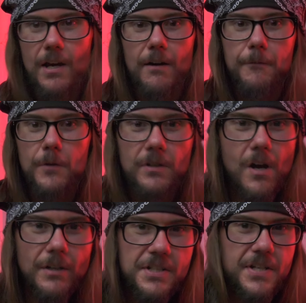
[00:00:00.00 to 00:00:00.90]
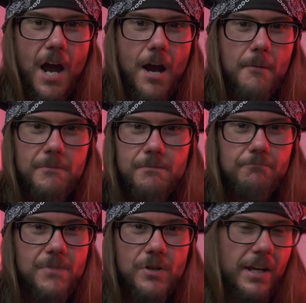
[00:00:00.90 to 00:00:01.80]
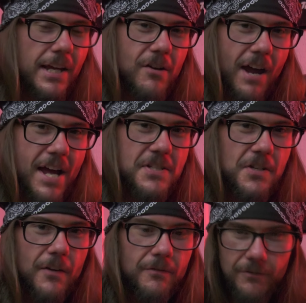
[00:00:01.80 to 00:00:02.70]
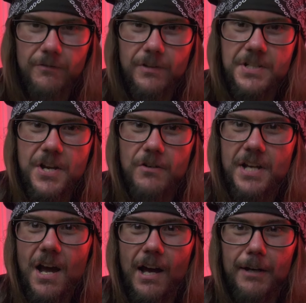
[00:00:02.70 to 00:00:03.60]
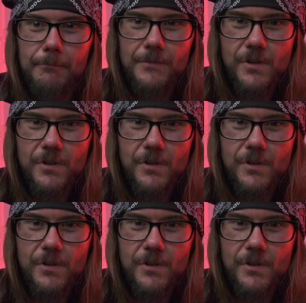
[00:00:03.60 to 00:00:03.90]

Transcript: For the longest time, you could get your hands on this here tie.